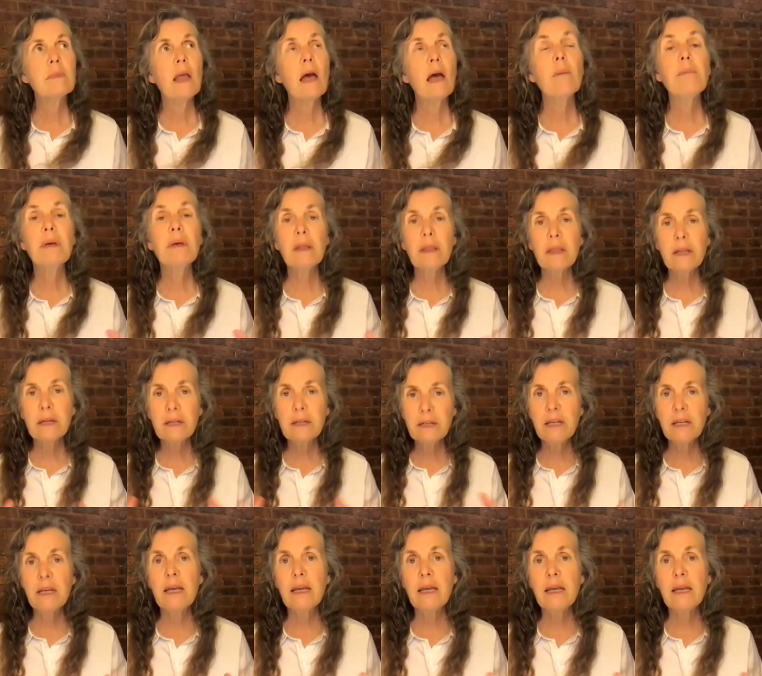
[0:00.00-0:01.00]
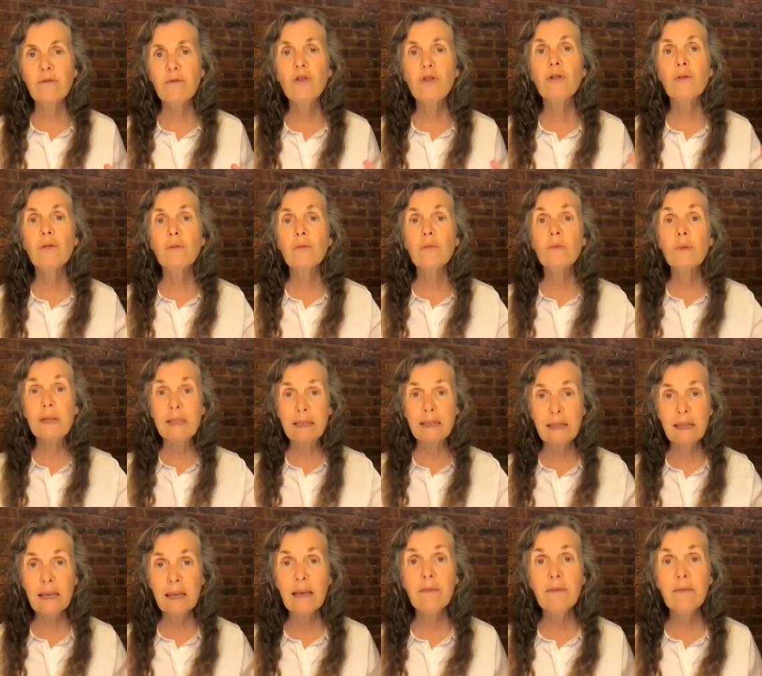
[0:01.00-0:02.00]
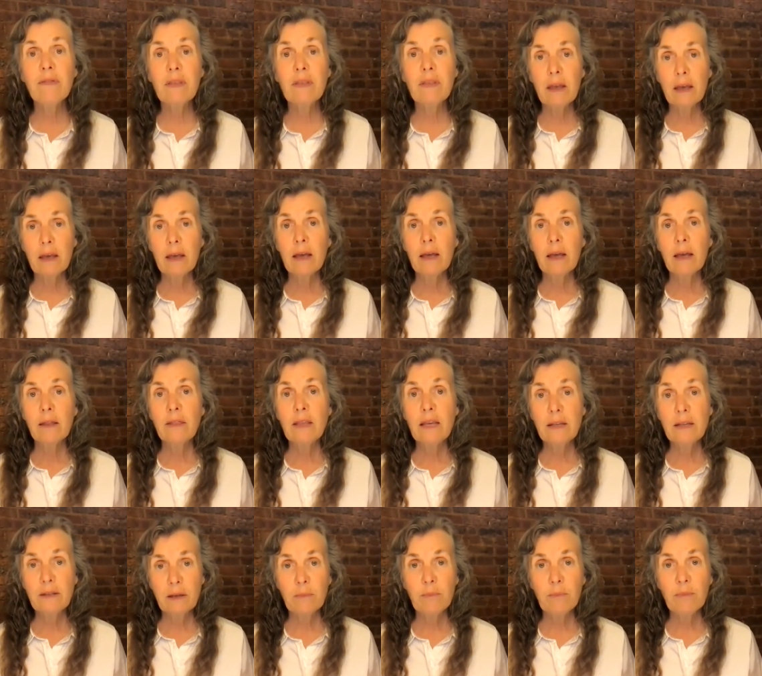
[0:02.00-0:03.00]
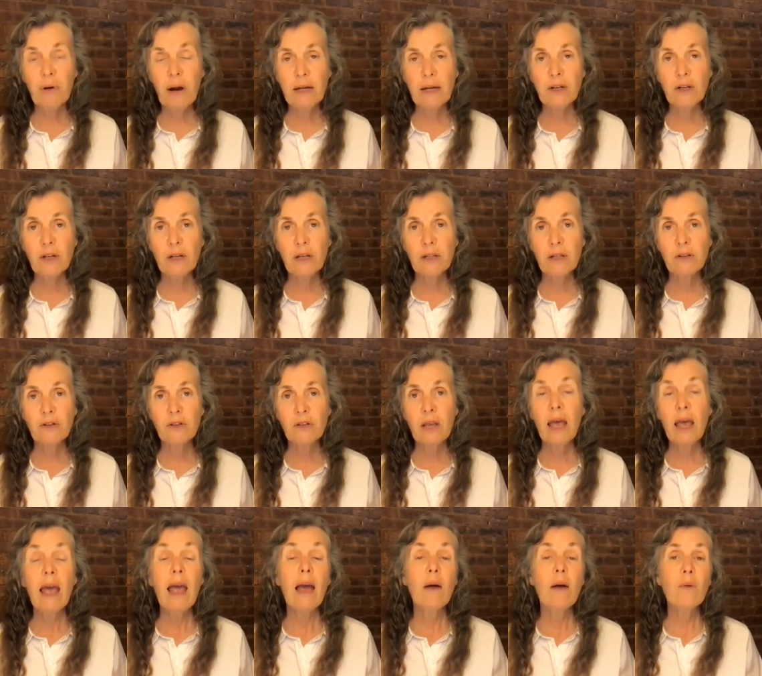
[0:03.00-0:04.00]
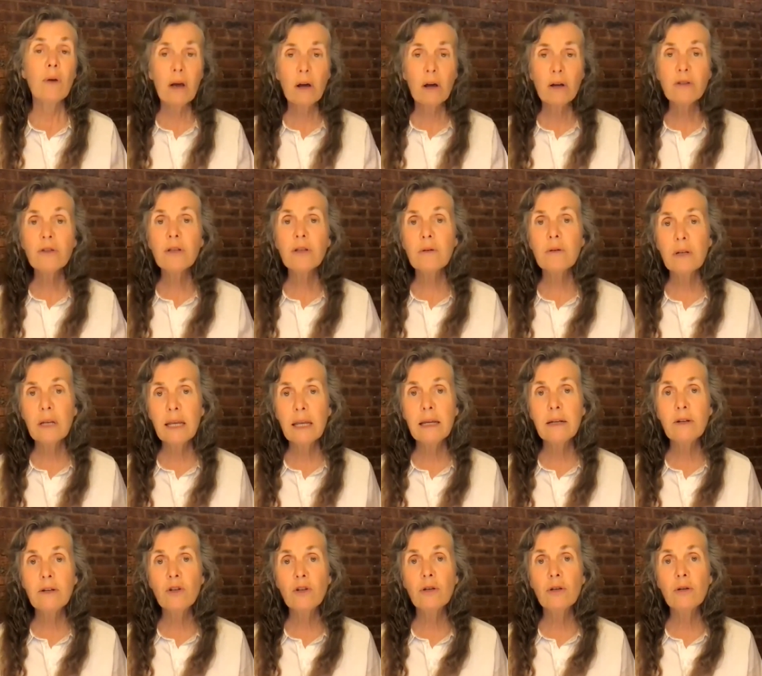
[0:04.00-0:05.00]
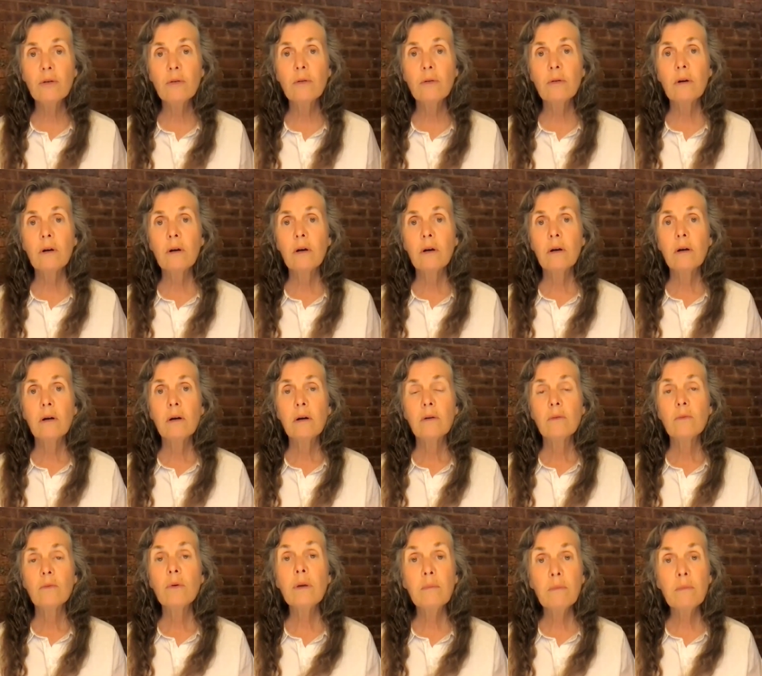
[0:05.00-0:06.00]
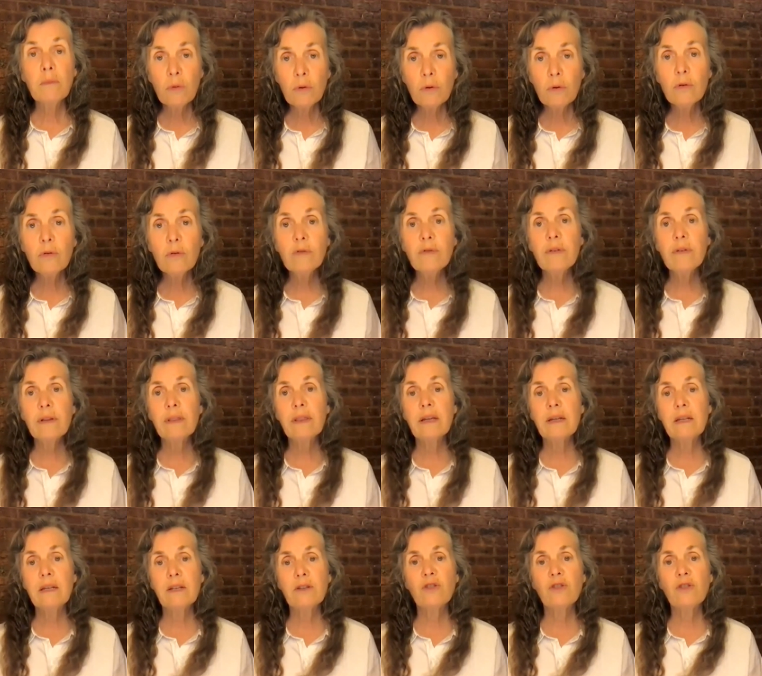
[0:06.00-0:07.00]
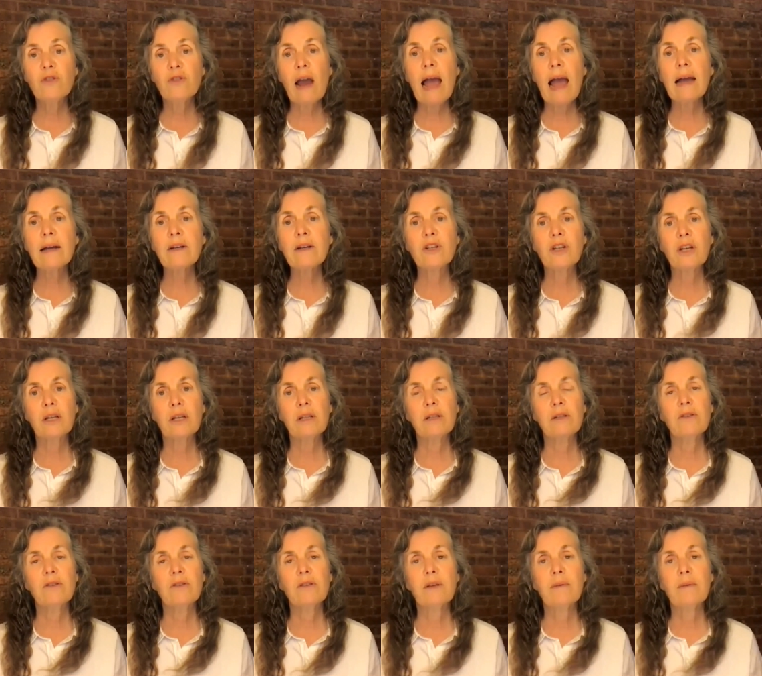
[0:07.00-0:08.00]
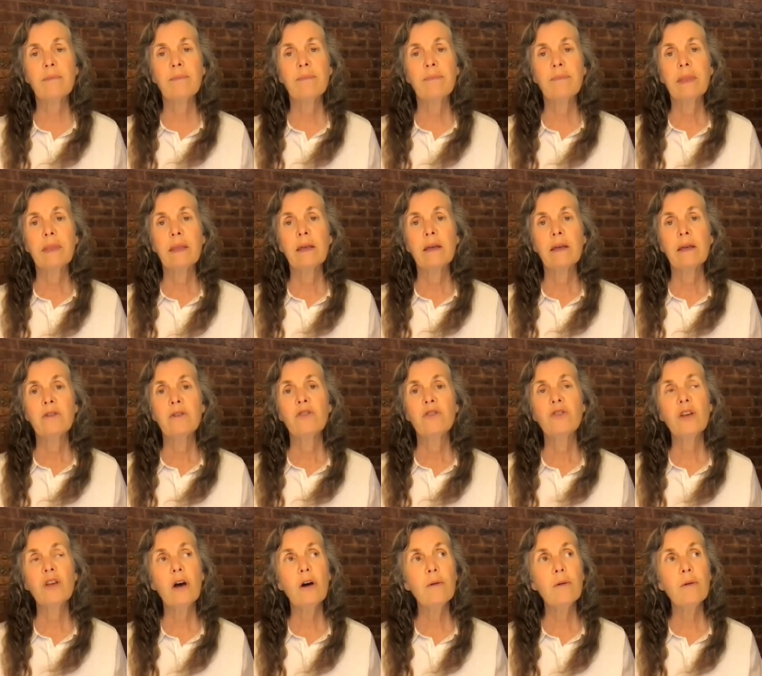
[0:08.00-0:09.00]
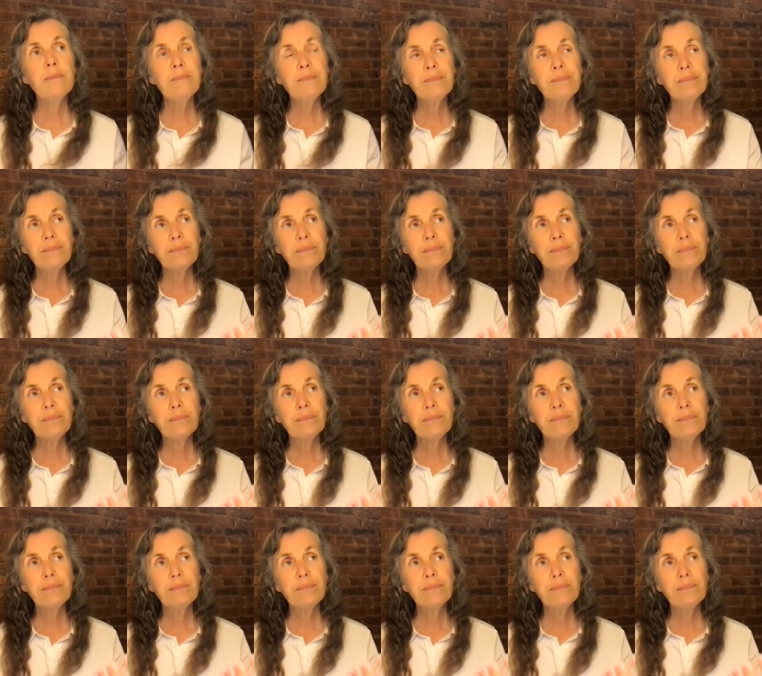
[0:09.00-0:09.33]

ability to receive these impressions. And we also need to remove the distractions. So,